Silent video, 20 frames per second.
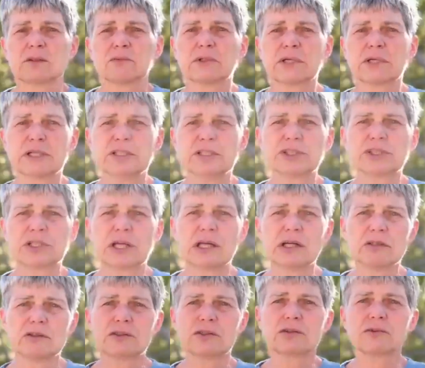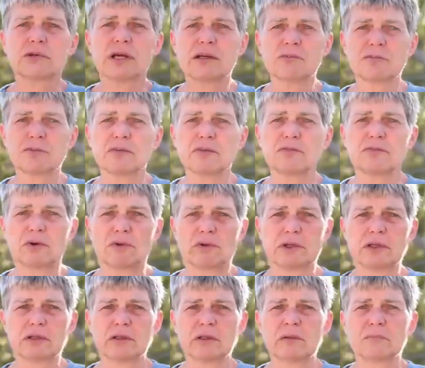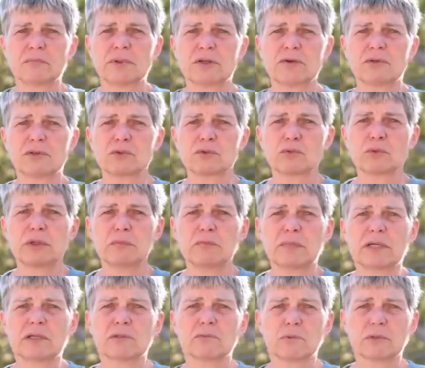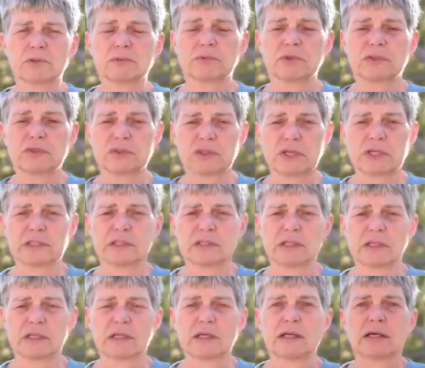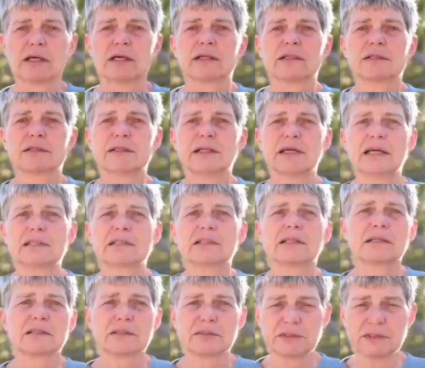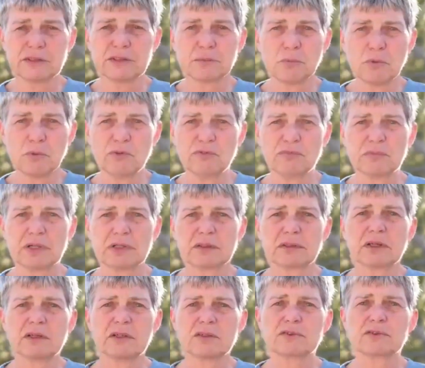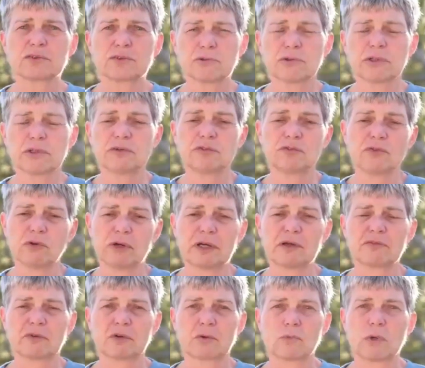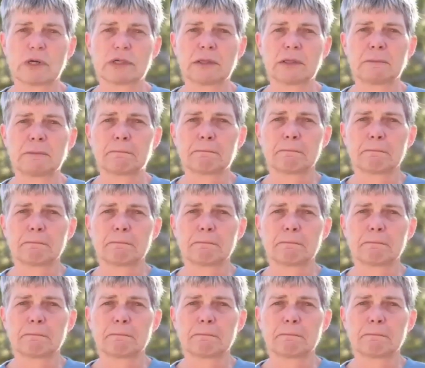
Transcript: We reached out to every voter because we meant what we said, that this movement is truly for everyone.